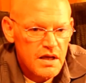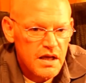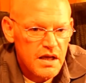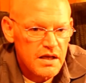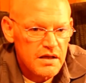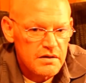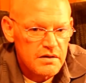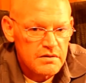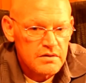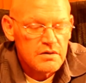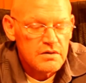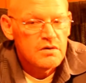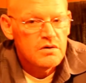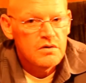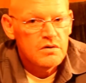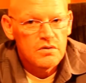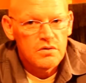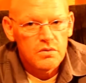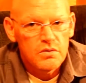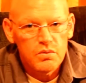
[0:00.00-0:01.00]
And
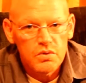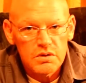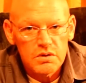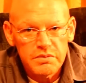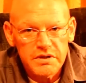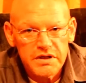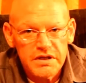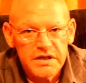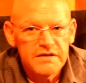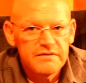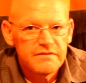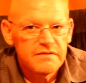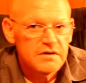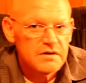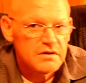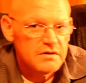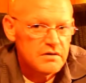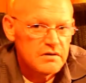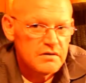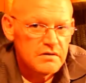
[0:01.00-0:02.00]
we'll be
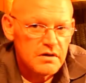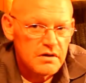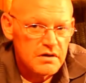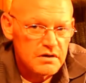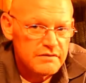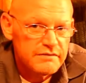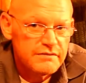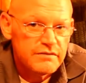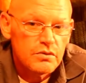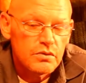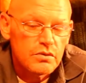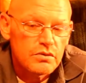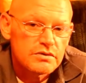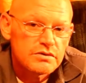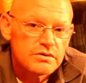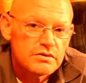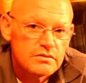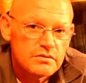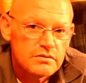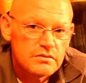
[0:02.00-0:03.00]
given a
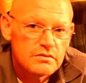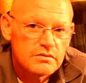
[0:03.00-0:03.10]
divorce.